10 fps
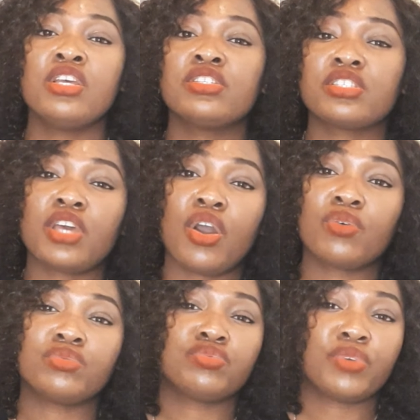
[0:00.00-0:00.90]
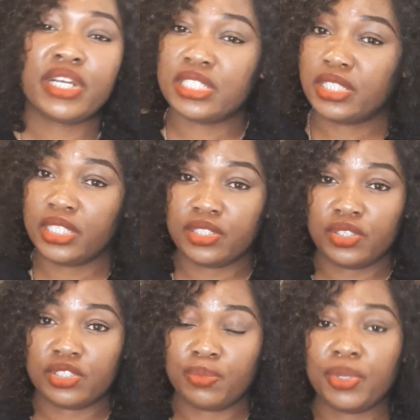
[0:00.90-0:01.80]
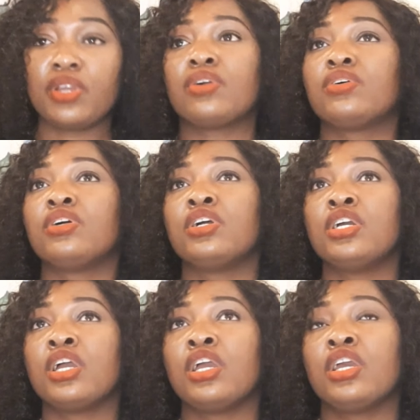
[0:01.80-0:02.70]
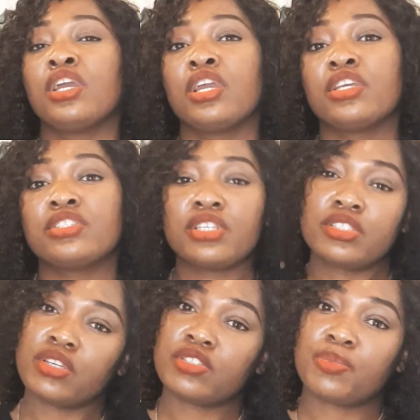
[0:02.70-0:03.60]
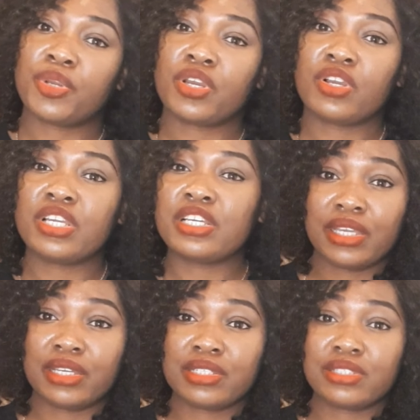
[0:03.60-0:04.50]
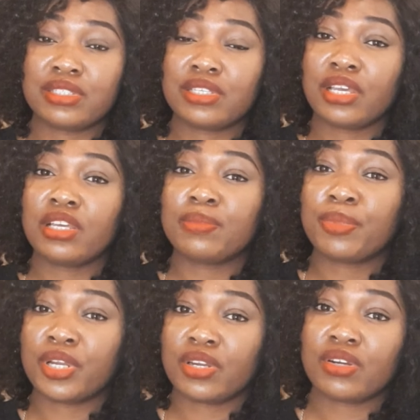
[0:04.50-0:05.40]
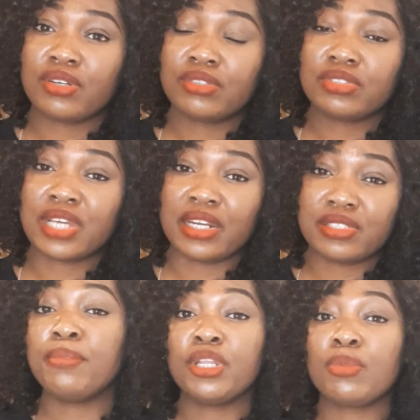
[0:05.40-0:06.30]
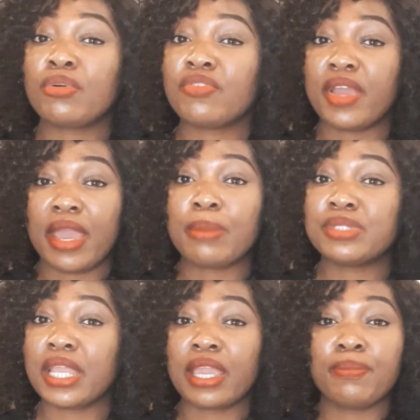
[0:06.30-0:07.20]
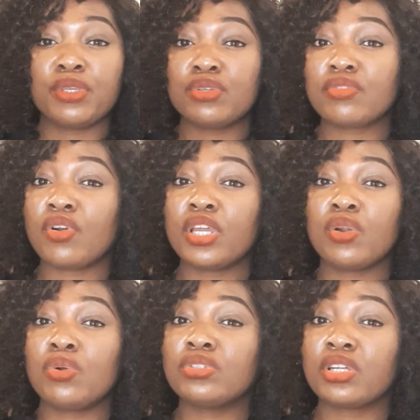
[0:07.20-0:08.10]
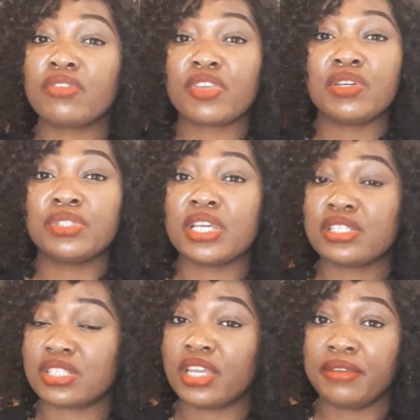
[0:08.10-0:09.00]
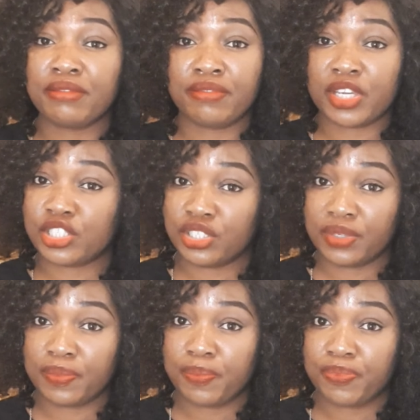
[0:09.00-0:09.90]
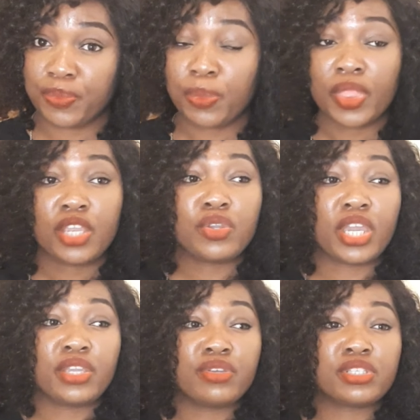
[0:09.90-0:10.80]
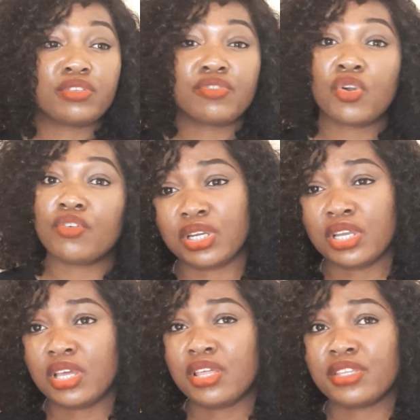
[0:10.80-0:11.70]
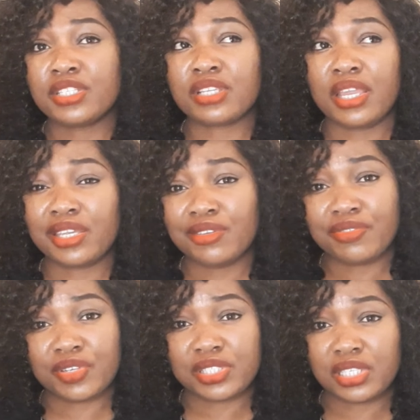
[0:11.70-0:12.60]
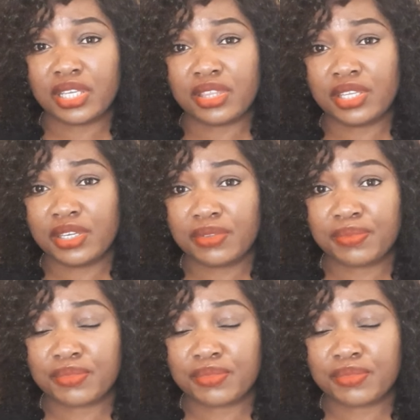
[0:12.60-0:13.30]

So what is detox pearl? Detox pearl is a pearl that is made up of herbs and can be used for a whole lot of illness and infection. You can use it for things like infertility,